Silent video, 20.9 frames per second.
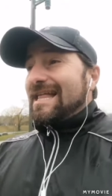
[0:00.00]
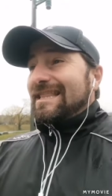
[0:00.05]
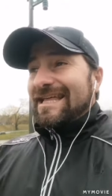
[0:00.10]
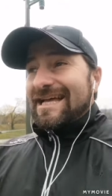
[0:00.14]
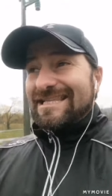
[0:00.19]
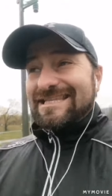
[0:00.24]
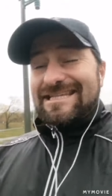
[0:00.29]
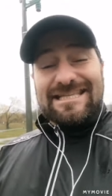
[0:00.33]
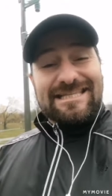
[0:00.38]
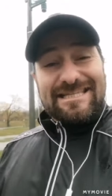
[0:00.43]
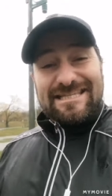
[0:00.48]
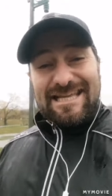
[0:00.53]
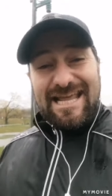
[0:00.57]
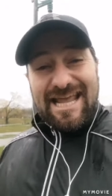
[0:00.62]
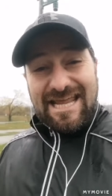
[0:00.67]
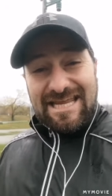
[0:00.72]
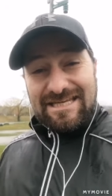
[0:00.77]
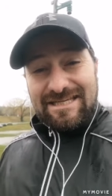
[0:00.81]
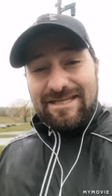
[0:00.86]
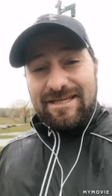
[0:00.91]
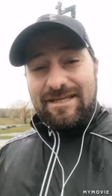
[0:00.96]
That's
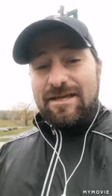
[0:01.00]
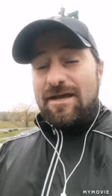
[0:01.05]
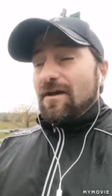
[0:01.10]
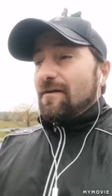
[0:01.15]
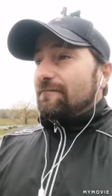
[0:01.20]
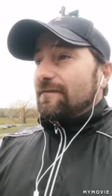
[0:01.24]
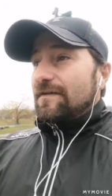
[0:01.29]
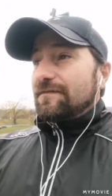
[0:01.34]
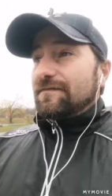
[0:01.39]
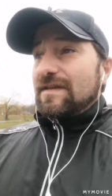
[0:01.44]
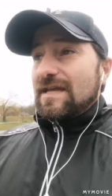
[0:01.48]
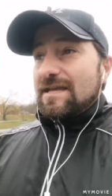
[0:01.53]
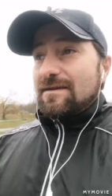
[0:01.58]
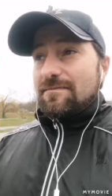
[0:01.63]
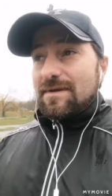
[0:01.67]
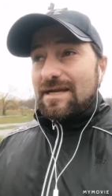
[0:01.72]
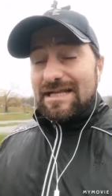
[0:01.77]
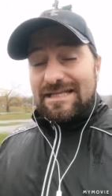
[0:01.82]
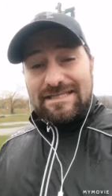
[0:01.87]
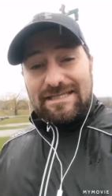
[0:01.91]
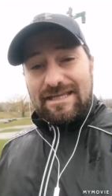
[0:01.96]
insane. 15
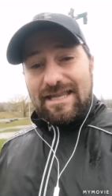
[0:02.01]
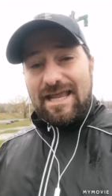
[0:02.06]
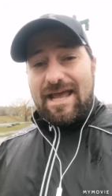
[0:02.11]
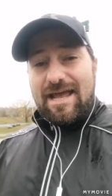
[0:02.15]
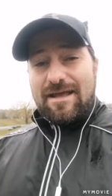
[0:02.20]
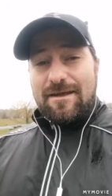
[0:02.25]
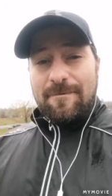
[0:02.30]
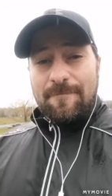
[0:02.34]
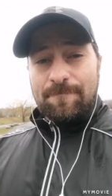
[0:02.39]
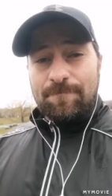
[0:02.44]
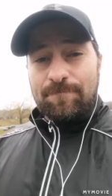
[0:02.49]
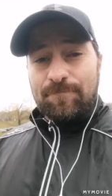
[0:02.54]
minutes a day.